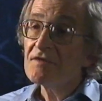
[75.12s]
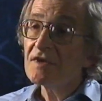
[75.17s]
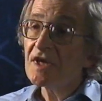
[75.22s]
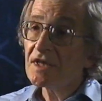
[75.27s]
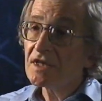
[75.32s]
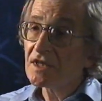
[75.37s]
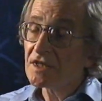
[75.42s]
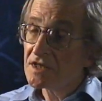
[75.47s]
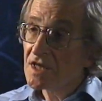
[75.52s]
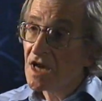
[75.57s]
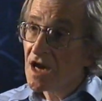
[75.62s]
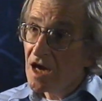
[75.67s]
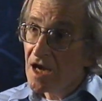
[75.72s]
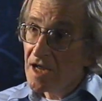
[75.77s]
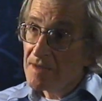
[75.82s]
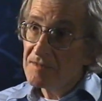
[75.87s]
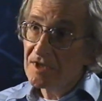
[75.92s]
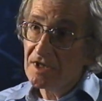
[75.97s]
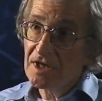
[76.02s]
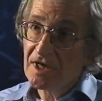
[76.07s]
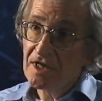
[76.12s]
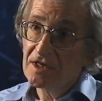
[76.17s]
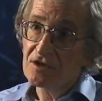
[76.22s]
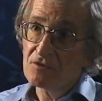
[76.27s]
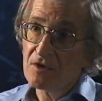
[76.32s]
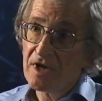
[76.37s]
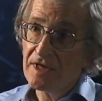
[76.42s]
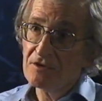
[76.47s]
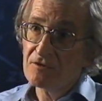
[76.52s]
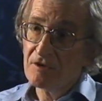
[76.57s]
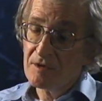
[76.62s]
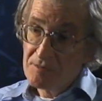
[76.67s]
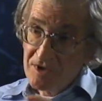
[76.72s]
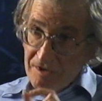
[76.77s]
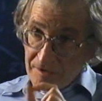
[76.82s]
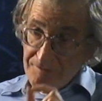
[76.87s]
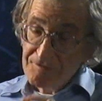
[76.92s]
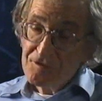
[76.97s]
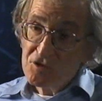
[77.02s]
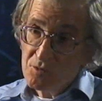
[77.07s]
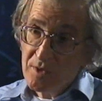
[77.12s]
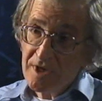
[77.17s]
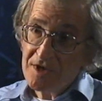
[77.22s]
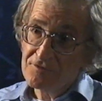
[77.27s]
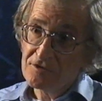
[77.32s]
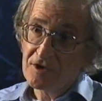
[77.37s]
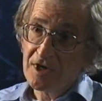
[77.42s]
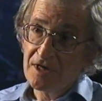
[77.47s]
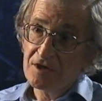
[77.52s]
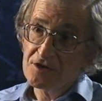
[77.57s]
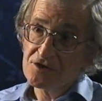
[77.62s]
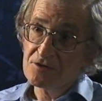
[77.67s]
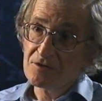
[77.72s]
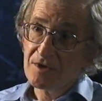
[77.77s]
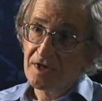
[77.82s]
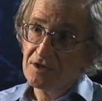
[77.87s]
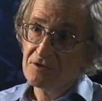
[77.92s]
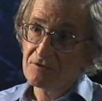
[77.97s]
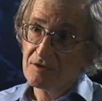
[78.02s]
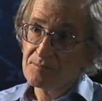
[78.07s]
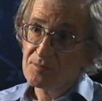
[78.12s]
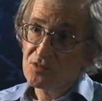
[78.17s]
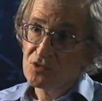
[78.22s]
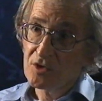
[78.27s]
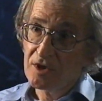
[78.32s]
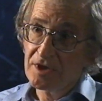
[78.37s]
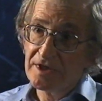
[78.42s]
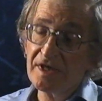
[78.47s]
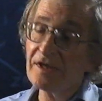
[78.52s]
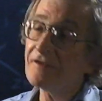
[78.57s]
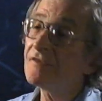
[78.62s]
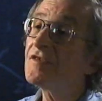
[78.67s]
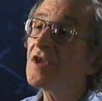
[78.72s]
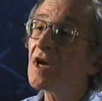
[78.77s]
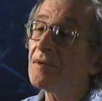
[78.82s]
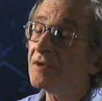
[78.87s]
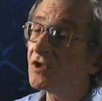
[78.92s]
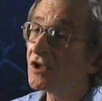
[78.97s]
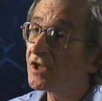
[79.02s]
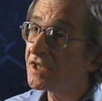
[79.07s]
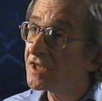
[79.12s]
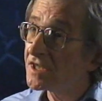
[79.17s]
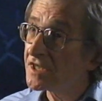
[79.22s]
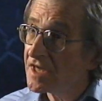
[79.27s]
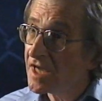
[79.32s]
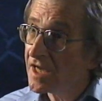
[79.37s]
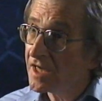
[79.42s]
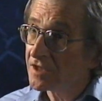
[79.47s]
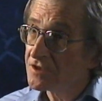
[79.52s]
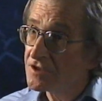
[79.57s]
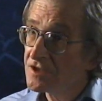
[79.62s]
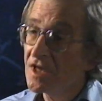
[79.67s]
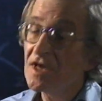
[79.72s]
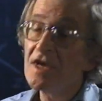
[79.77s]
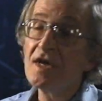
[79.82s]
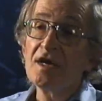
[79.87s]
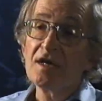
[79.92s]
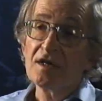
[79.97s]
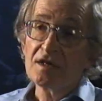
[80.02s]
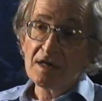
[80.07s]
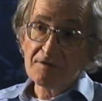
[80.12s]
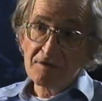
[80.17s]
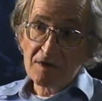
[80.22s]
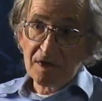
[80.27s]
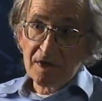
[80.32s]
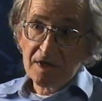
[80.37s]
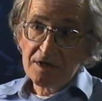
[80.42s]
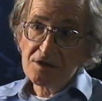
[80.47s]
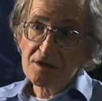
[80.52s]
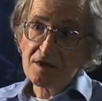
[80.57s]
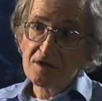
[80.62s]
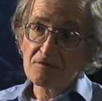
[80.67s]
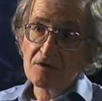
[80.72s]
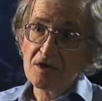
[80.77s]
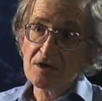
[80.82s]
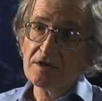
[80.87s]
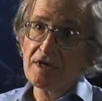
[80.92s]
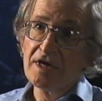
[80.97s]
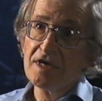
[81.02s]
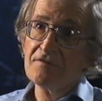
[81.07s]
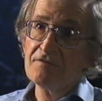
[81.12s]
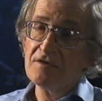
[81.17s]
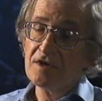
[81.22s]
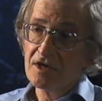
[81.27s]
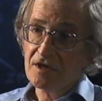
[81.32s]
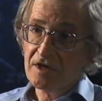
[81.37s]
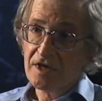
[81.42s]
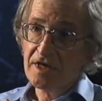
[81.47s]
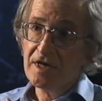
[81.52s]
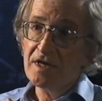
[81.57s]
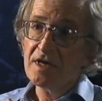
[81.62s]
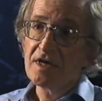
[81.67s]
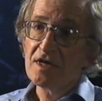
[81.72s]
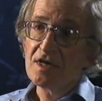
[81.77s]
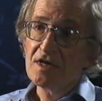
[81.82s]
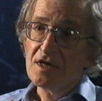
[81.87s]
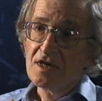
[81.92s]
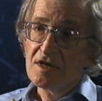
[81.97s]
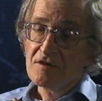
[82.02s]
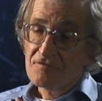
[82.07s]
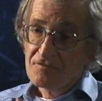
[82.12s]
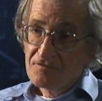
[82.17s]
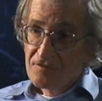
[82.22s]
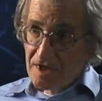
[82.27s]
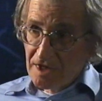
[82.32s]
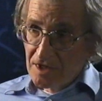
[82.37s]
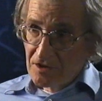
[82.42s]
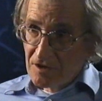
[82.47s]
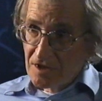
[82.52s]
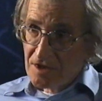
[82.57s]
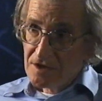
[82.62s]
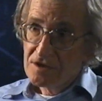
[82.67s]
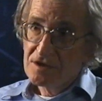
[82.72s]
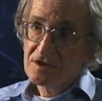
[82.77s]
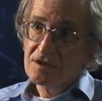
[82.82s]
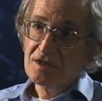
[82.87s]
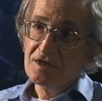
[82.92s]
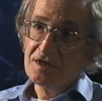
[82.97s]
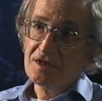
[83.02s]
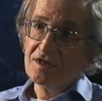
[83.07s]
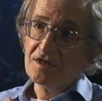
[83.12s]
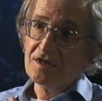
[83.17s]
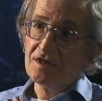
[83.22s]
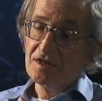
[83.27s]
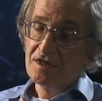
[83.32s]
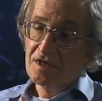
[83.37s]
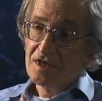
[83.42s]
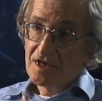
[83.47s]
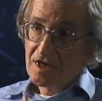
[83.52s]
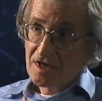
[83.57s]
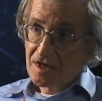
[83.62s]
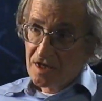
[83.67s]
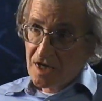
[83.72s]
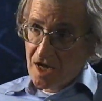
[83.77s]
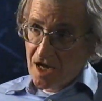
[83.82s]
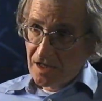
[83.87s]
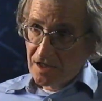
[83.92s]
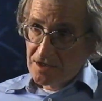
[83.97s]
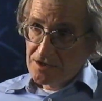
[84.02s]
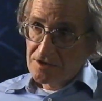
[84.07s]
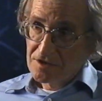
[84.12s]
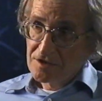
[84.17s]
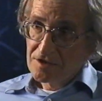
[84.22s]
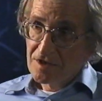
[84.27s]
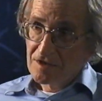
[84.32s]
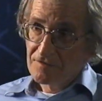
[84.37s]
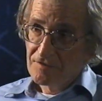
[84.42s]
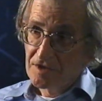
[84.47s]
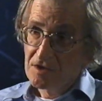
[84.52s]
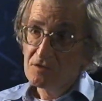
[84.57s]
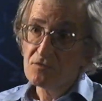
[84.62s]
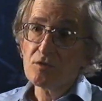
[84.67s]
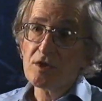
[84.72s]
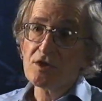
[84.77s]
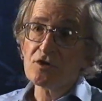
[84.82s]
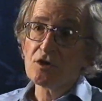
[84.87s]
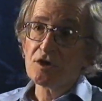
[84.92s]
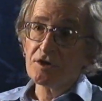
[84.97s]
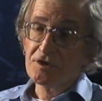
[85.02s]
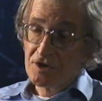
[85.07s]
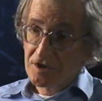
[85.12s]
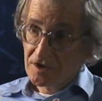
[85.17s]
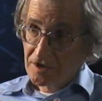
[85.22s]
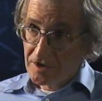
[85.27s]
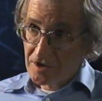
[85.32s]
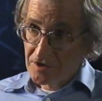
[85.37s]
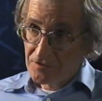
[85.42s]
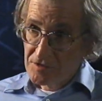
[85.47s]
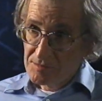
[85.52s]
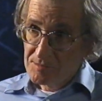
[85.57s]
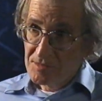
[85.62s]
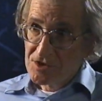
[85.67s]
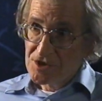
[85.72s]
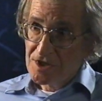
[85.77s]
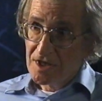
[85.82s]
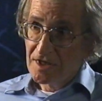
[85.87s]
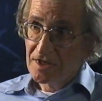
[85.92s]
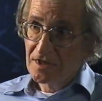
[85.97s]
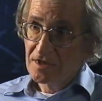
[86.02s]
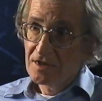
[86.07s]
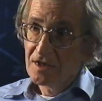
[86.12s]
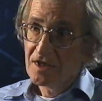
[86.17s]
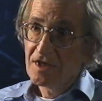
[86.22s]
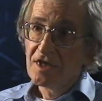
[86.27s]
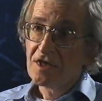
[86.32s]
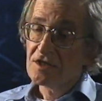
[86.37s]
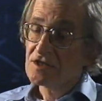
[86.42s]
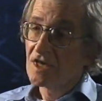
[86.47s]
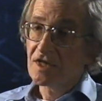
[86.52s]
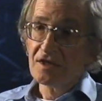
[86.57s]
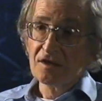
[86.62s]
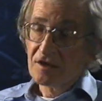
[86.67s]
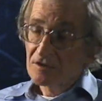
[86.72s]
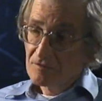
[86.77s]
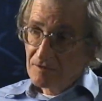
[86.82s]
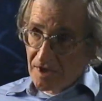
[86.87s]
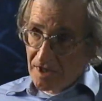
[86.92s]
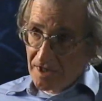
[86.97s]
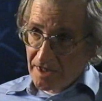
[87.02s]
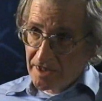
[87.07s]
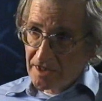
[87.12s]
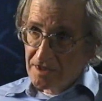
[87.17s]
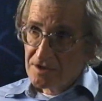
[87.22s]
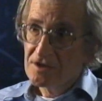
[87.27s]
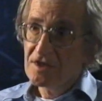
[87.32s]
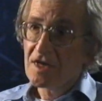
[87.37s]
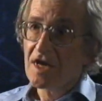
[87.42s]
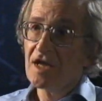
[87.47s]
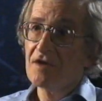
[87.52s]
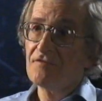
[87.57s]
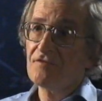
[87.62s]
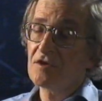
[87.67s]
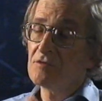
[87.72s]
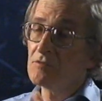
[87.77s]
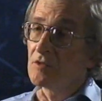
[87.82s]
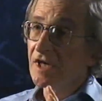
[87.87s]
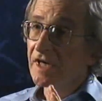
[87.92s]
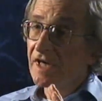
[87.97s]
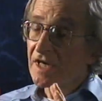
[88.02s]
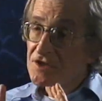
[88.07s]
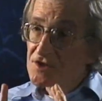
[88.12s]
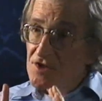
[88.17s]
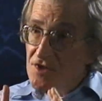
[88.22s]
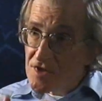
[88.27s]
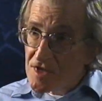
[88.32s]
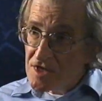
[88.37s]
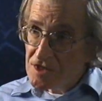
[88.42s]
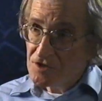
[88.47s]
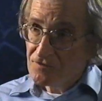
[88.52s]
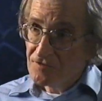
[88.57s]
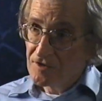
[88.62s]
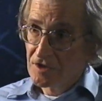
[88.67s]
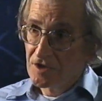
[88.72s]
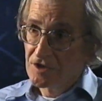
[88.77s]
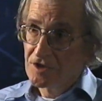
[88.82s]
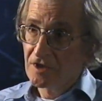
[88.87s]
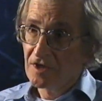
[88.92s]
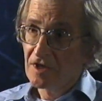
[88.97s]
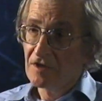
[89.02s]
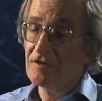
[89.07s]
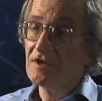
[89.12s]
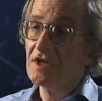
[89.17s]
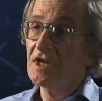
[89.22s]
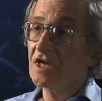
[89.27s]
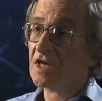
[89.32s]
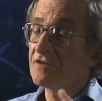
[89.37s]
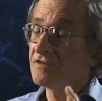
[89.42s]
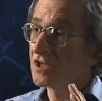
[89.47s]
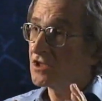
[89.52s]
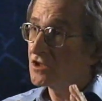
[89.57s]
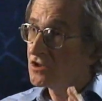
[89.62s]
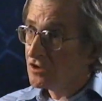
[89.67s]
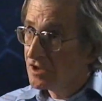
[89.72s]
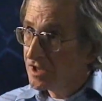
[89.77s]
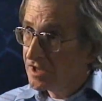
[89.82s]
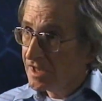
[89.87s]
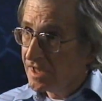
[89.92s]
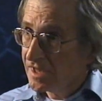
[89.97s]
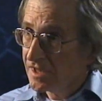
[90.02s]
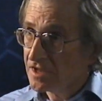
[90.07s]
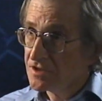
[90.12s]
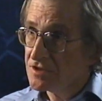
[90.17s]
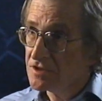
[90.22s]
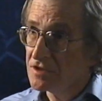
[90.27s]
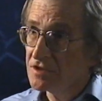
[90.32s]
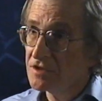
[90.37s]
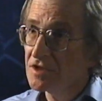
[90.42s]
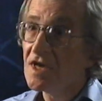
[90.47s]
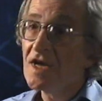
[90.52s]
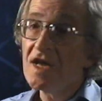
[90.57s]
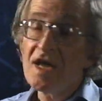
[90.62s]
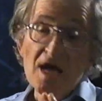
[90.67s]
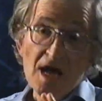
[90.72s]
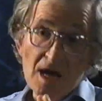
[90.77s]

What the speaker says: even at the time that they had to write the report, they were given 24 hours to write the report. They didn't have time to look at the text. Nevertheless, they wrote a very vigorous analysis of it with alternatives presented, saying, look, we're not against NAFTA, we're against this version of it. They gave a good analysis.